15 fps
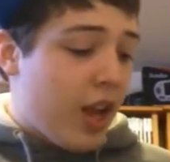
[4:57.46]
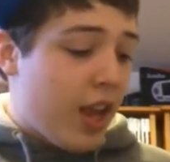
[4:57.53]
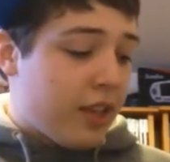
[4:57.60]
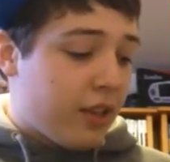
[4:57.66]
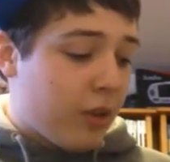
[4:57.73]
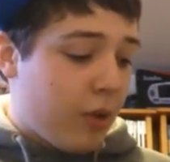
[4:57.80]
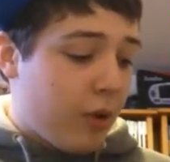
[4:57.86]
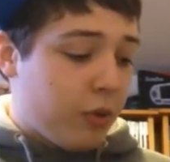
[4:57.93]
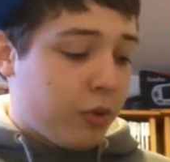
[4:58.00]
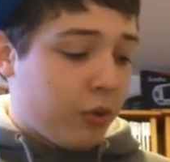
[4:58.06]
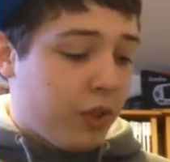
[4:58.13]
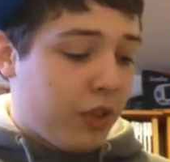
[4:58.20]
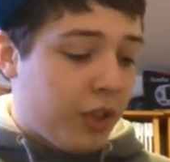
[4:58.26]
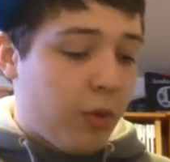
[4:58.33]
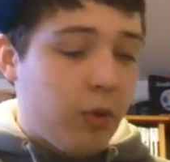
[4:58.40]
so it was
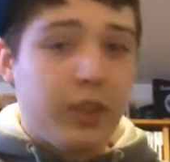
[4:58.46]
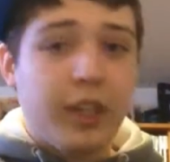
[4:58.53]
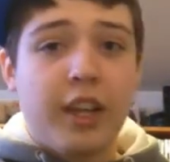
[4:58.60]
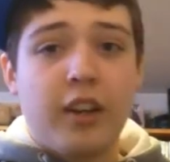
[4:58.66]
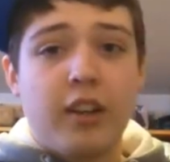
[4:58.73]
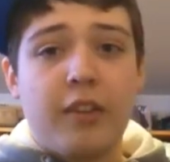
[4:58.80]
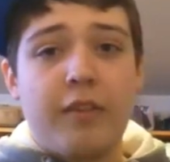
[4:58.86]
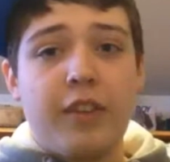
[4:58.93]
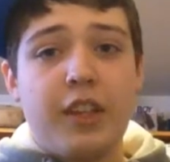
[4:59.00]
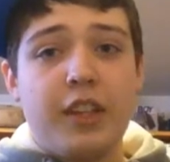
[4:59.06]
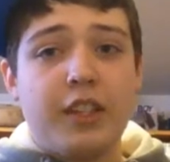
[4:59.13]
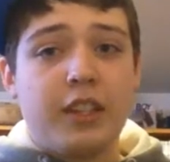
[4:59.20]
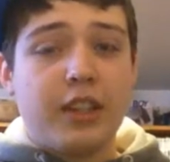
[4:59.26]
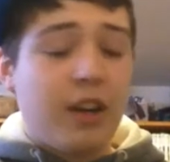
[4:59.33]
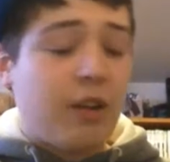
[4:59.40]
really cool to get all of
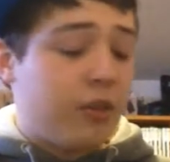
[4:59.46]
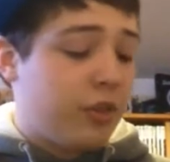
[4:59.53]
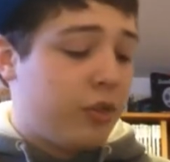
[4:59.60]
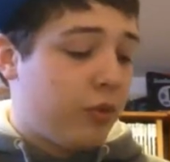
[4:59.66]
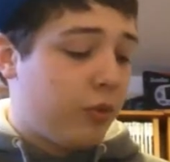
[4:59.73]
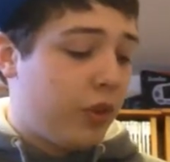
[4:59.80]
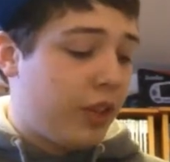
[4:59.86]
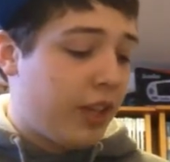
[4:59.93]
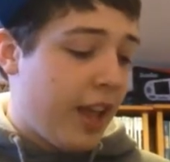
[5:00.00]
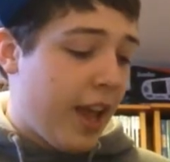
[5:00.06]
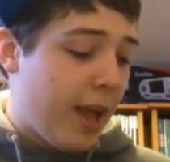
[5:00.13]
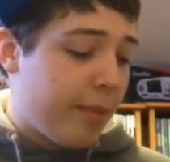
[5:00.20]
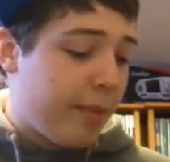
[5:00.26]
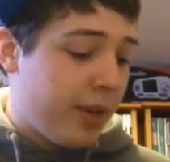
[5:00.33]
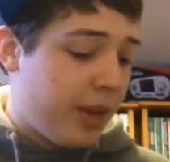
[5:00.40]
these, and I was really
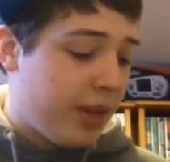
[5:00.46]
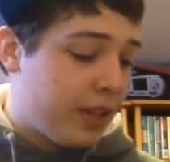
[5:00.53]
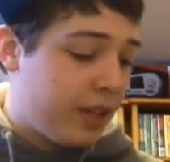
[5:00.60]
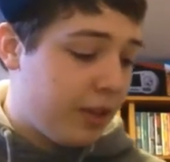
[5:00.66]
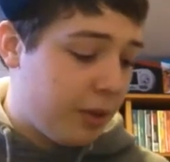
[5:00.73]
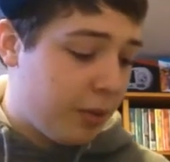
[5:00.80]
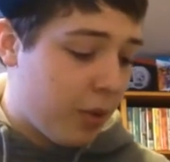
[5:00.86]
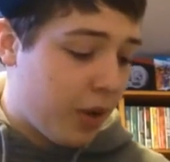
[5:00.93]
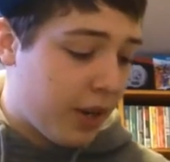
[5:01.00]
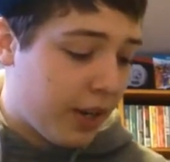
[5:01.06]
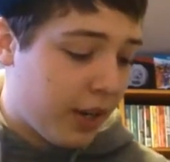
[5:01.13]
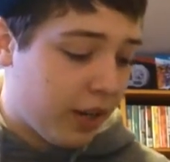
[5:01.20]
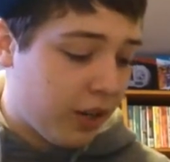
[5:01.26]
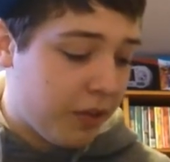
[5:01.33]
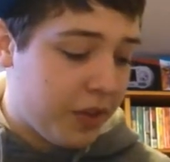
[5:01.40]
happy to
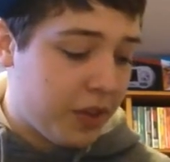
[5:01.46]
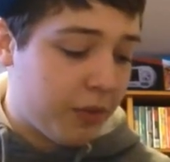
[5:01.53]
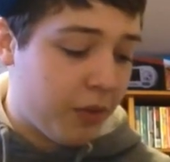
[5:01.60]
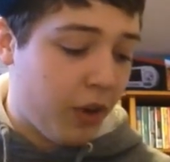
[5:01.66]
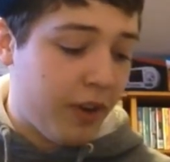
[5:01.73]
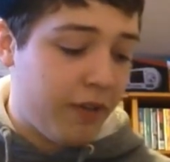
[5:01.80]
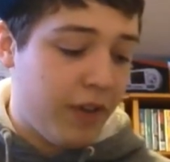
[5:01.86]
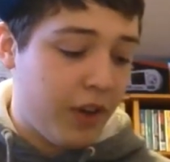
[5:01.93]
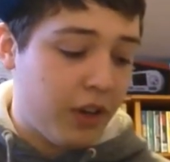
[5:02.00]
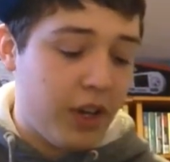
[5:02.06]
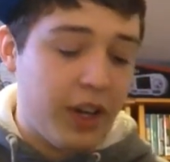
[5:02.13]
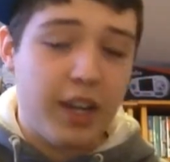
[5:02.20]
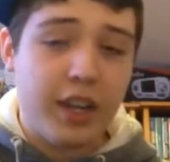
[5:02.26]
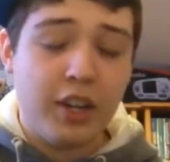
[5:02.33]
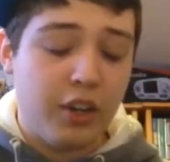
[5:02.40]
get all of these for a
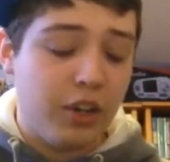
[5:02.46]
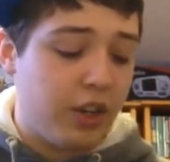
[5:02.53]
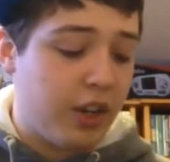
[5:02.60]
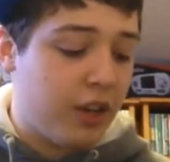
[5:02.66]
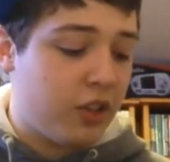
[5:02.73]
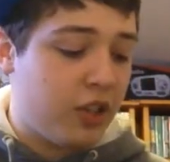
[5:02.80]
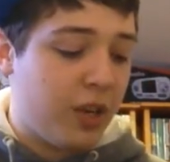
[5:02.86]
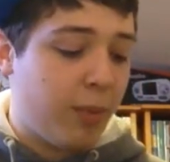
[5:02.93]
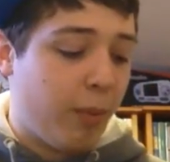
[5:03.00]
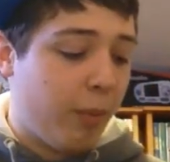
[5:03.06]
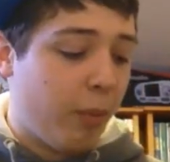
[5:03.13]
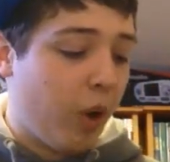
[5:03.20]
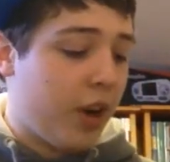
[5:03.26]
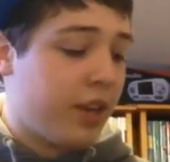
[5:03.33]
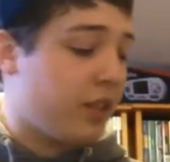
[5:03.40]
very good and cheap
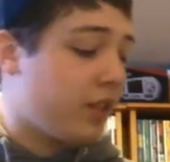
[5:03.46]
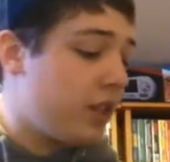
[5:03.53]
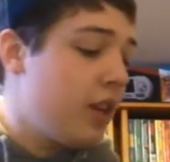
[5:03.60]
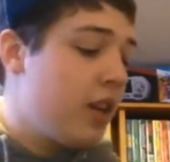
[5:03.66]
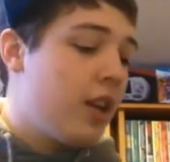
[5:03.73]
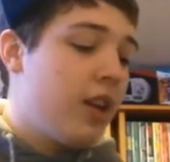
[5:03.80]
price.